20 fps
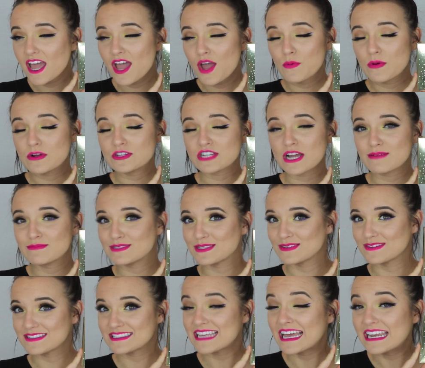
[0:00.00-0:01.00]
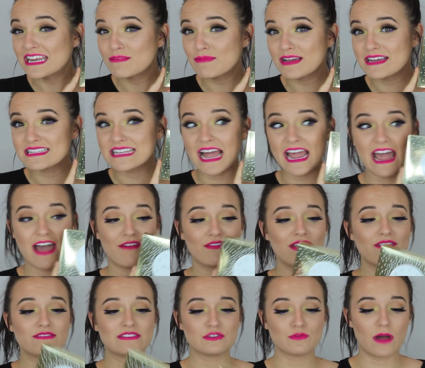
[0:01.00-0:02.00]
which I'm so excited because I haven't
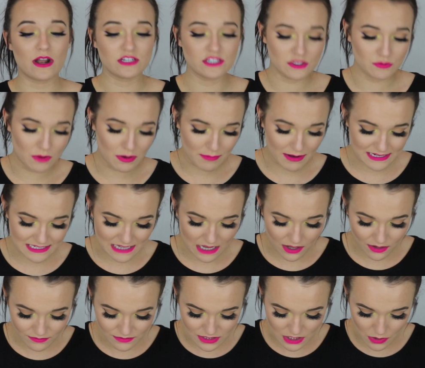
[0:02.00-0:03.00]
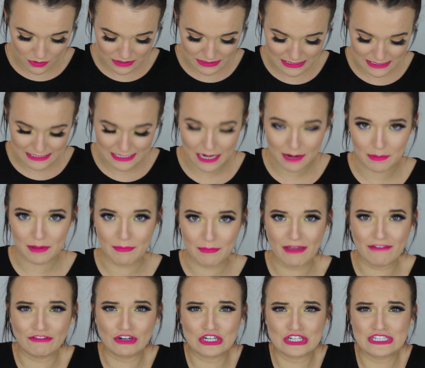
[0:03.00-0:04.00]
even swatched this one myself, so this is going to be my
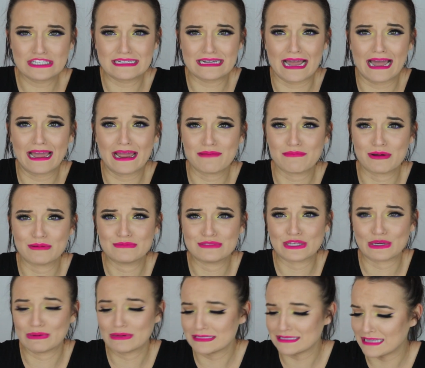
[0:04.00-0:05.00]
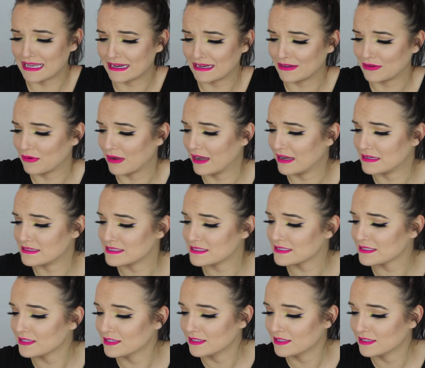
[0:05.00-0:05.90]
first time. I'm so excited, you guys.